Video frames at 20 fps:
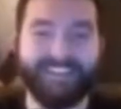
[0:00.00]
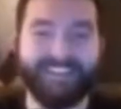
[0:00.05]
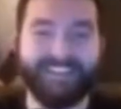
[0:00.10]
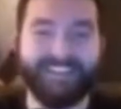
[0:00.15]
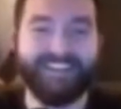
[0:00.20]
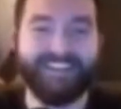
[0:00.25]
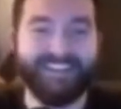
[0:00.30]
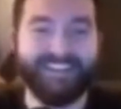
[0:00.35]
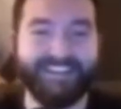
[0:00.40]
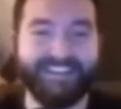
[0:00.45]

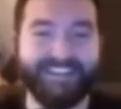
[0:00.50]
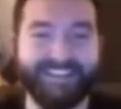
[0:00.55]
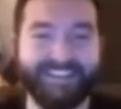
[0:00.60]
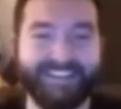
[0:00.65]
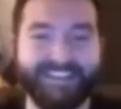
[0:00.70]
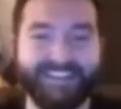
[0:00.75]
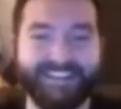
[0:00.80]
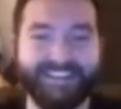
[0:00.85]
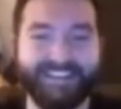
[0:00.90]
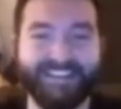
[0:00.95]

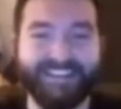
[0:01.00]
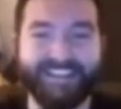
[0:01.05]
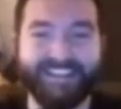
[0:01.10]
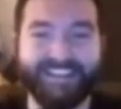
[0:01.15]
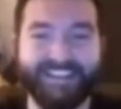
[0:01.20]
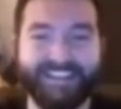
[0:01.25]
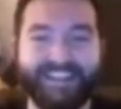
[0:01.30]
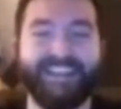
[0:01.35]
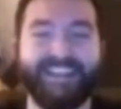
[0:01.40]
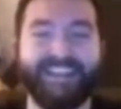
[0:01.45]

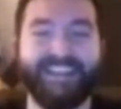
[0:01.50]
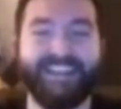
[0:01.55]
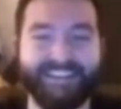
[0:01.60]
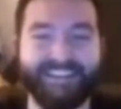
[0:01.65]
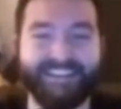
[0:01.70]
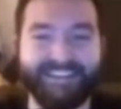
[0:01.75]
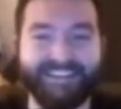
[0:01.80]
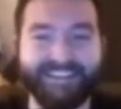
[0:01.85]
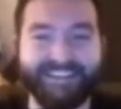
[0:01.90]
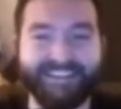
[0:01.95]

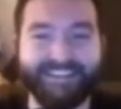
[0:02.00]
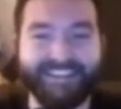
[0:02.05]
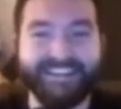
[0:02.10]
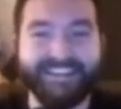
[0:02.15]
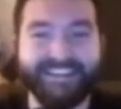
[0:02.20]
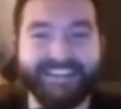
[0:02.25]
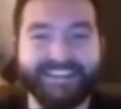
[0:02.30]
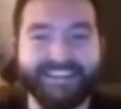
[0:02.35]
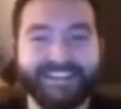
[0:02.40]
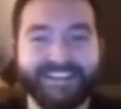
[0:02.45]

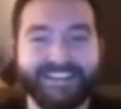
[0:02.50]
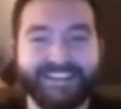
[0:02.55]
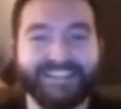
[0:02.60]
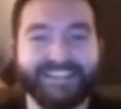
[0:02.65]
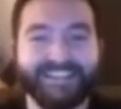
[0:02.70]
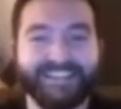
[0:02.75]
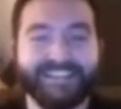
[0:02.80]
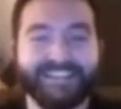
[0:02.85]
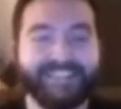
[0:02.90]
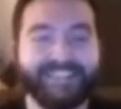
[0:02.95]

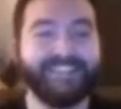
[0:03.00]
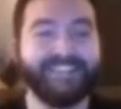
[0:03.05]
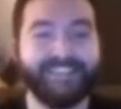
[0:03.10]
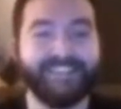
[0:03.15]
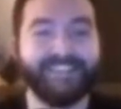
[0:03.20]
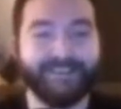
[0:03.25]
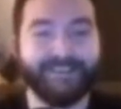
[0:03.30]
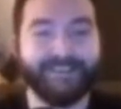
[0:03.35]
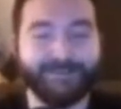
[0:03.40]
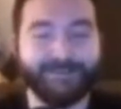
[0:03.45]

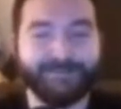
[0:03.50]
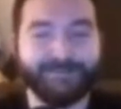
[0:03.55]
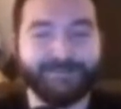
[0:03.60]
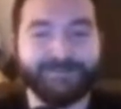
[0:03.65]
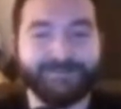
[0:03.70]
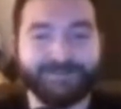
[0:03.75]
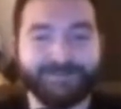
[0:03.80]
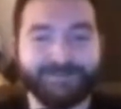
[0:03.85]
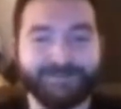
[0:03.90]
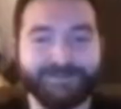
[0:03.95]

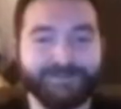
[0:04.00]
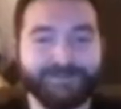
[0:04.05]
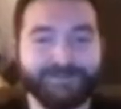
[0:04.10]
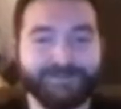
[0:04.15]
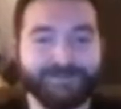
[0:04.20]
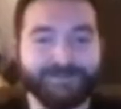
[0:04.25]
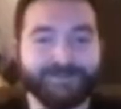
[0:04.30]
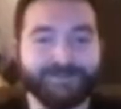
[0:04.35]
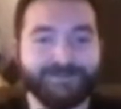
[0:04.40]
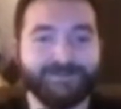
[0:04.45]

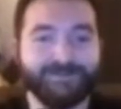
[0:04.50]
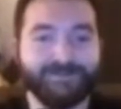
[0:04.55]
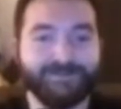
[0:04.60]
[no speech]